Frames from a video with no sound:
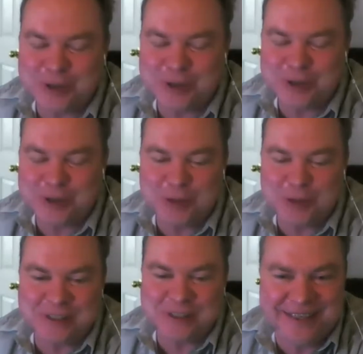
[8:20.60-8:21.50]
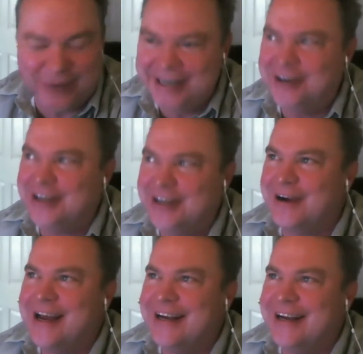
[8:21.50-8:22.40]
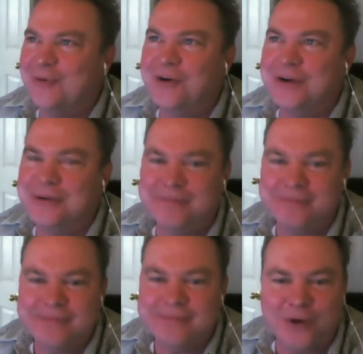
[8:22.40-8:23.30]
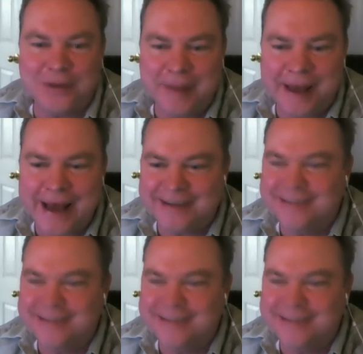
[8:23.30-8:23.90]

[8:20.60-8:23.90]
That we can hear you great. Welcome back.